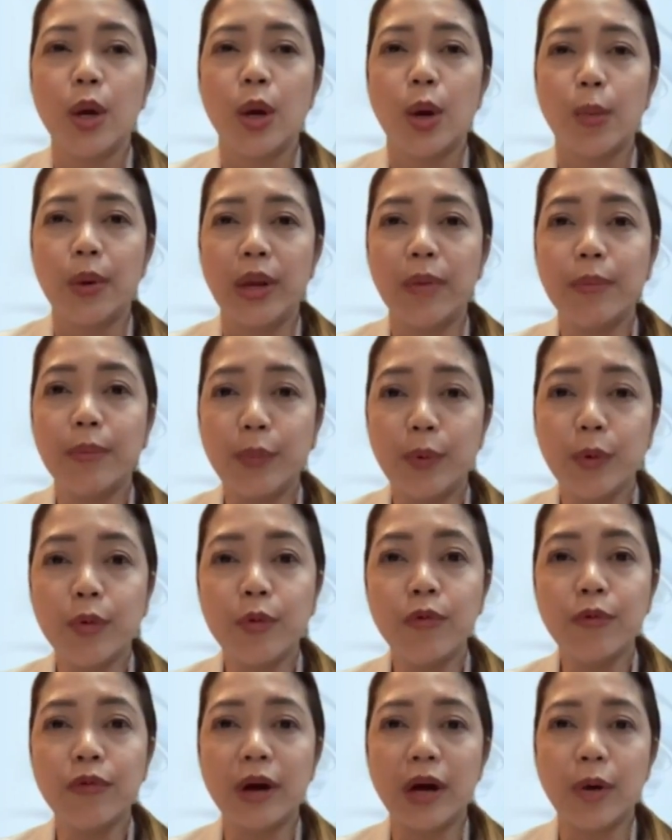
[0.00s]
we
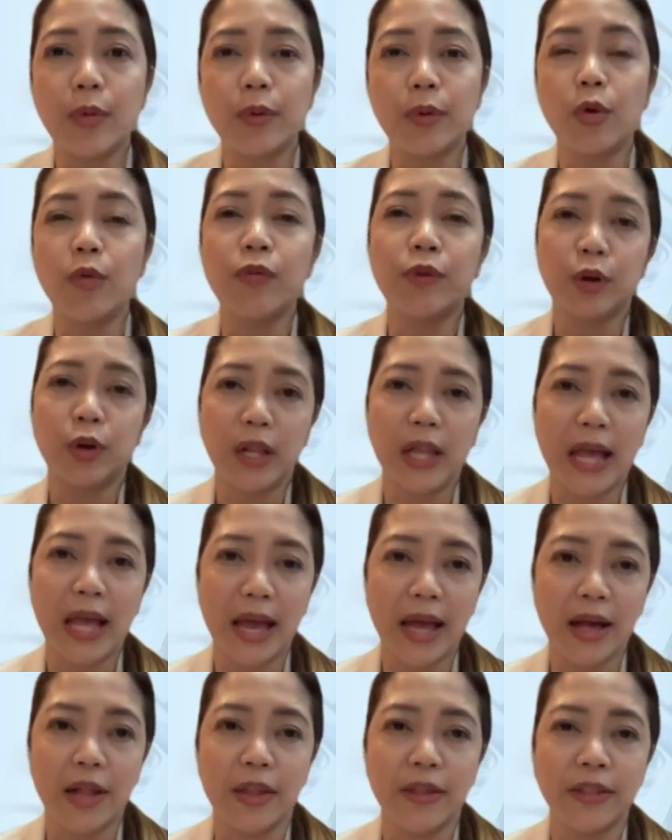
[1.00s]
improve our overall
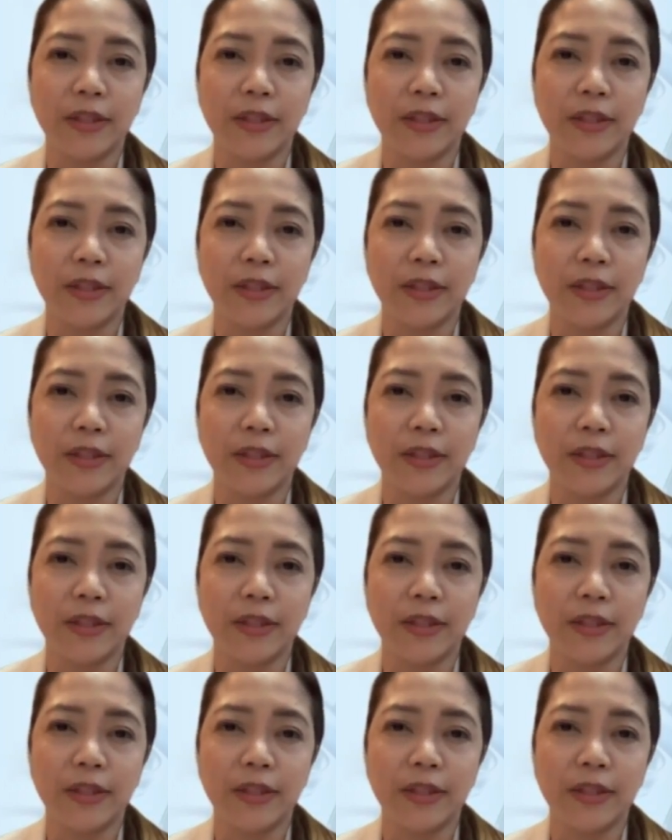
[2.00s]
health.